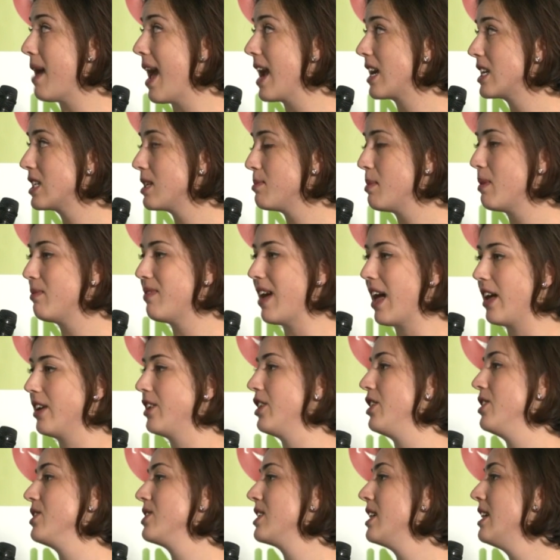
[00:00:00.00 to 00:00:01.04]
maximum
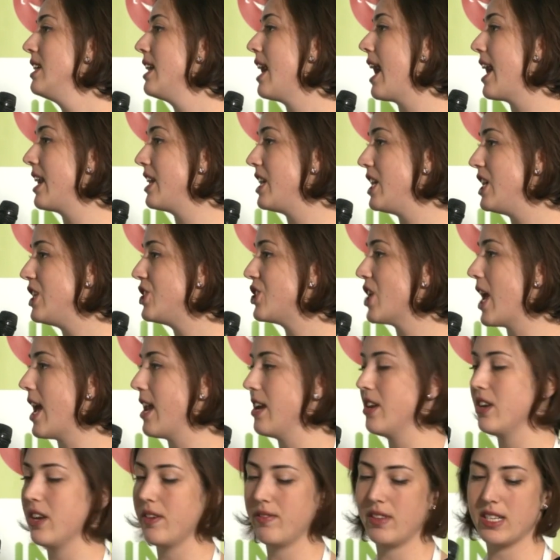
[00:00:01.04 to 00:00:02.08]
values at each
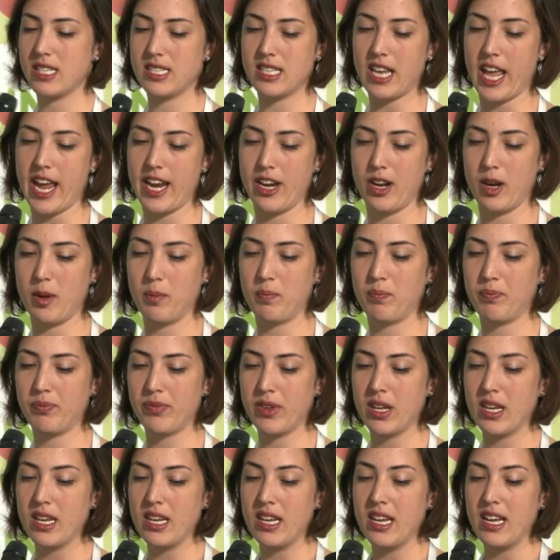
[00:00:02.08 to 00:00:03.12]
end of the slider.
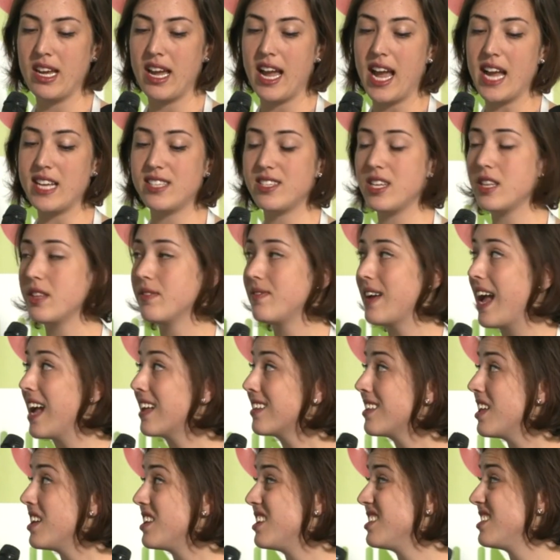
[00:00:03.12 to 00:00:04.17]
I see the
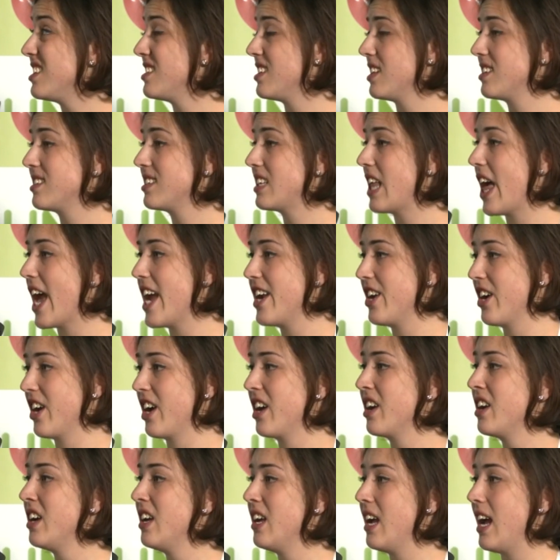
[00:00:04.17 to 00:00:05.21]
fact that this is a
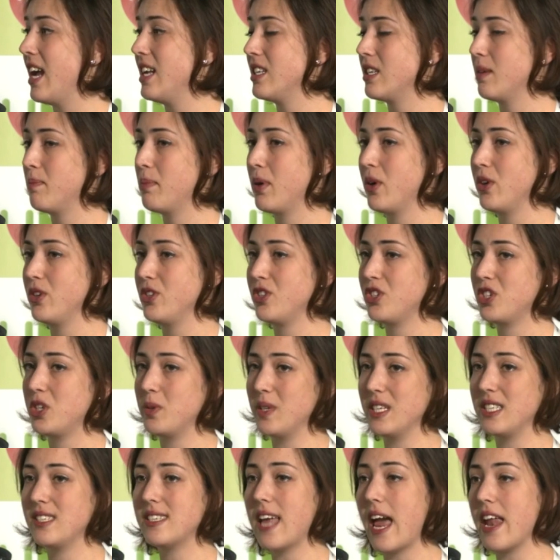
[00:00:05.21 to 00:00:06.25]
slider as opposed to
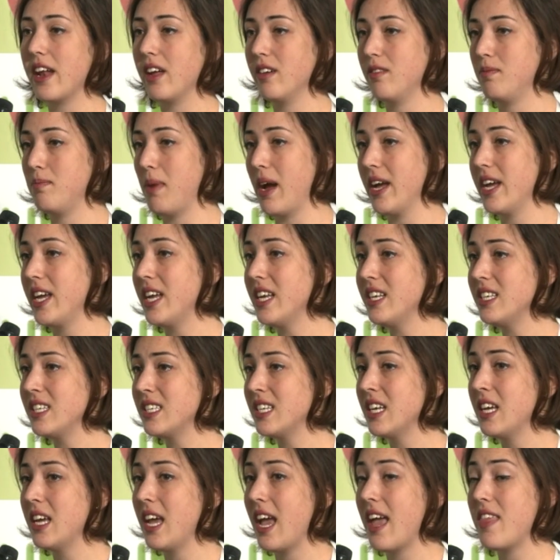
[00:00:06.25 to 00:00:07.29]
a set of buttons,
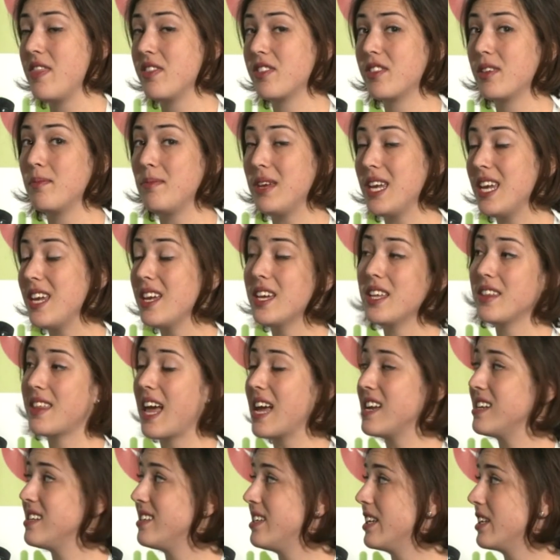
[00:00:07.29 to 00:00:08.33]
and to me
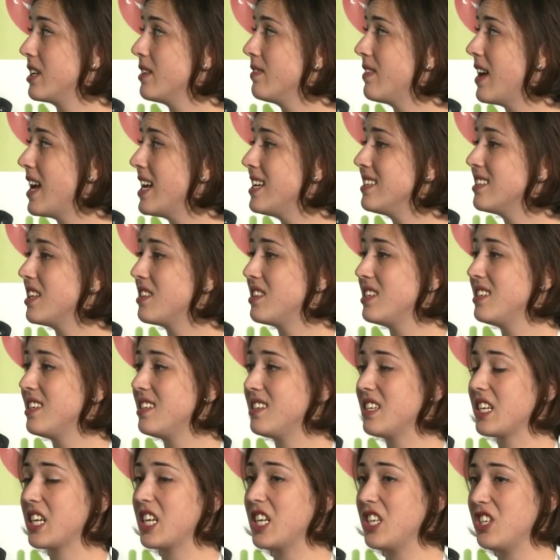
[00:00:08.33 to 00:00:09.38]
that signifies that this
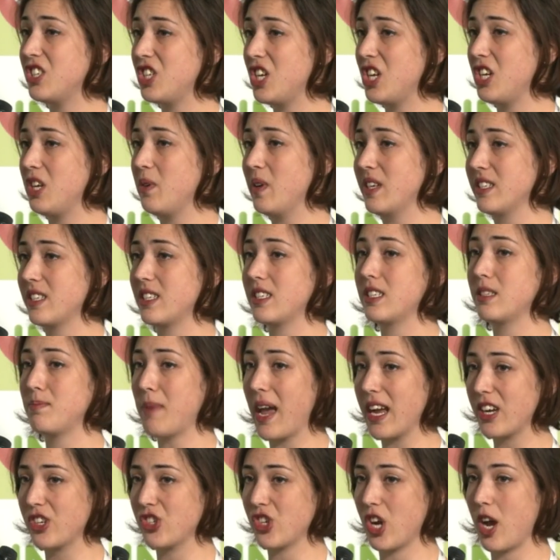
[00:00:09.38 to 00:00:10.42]
is a continuous
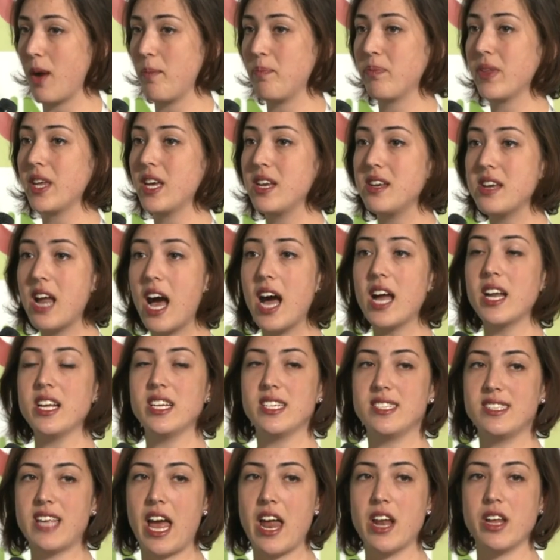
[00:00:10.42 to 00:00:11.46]
spectrum, not a
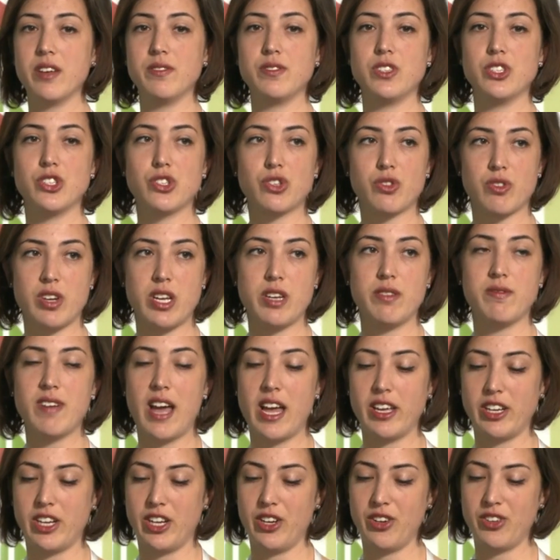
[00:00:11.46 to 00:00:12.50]
set of discrete
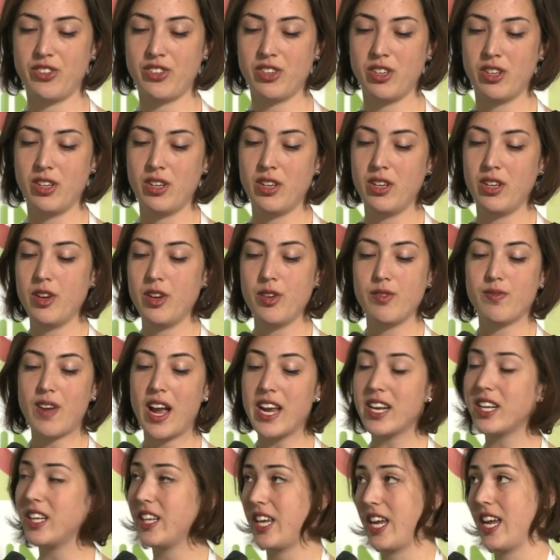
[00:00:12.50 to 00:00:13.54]
values.
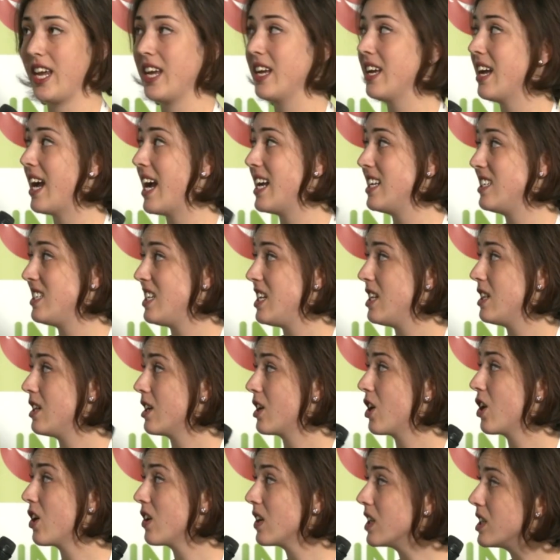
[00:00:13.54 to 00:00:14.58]
Finally, I see the
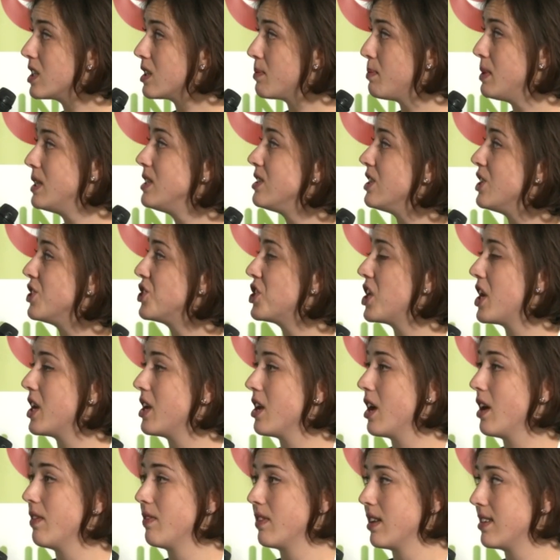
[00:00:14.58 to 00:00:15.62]
current position
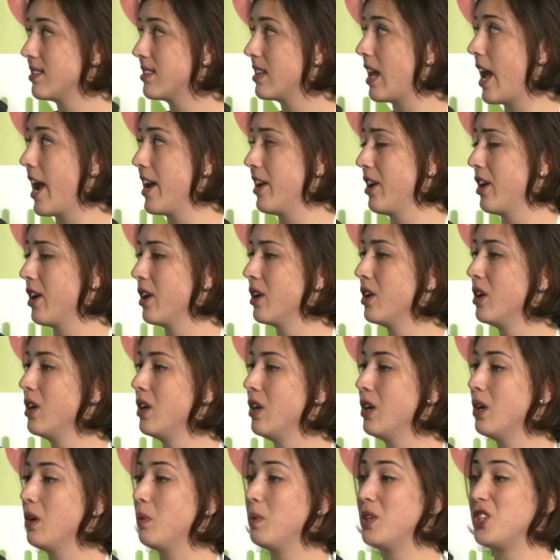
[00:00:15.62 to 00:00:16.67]
of the slider,
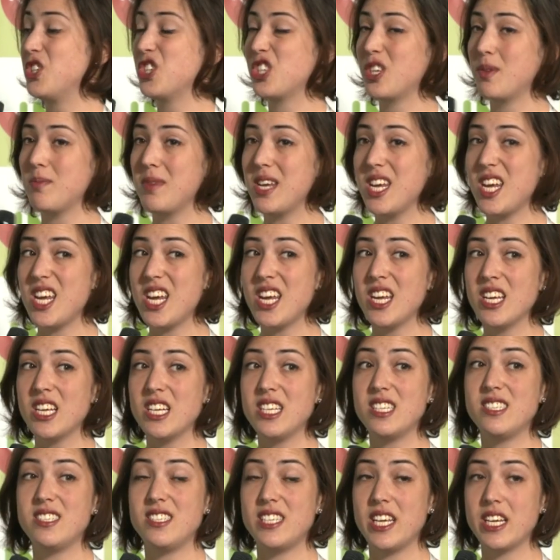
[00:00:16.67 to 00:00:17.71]
which to me
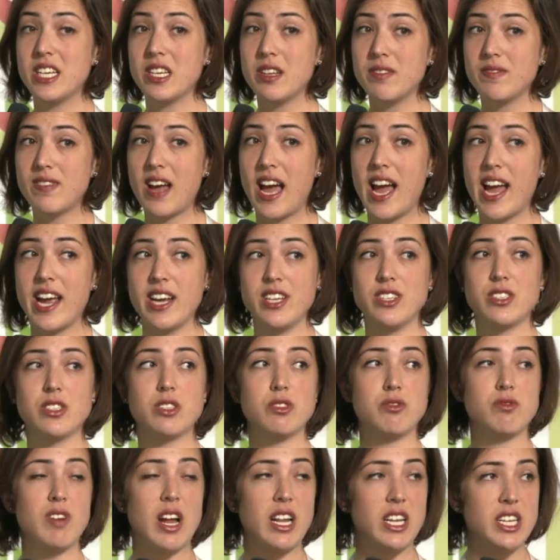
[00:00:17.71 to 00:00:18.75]
signifies
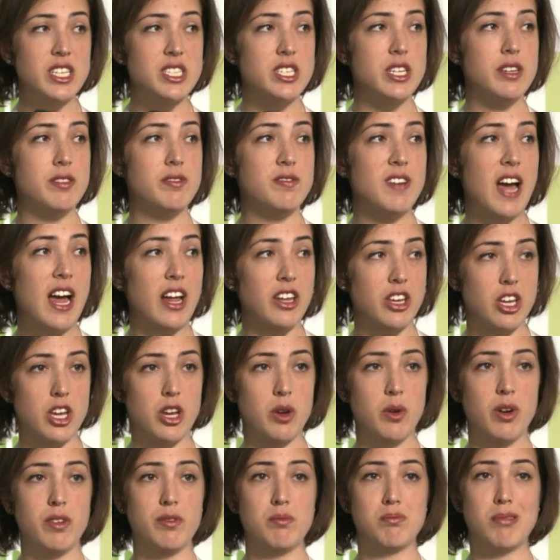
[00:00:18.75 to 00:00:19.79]
the relative
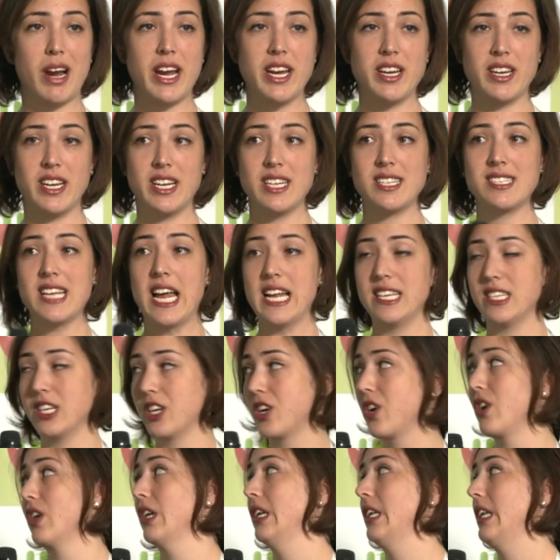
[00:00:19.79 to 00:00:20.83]
value of brightness as it
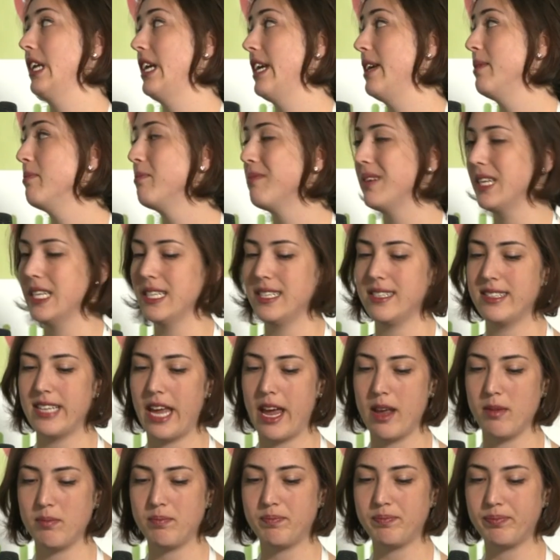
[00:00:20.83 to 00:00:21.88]
currently is
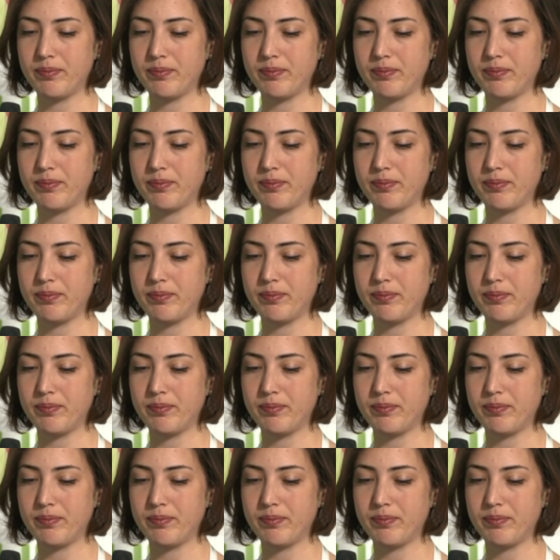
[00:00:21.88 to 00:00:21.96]
set.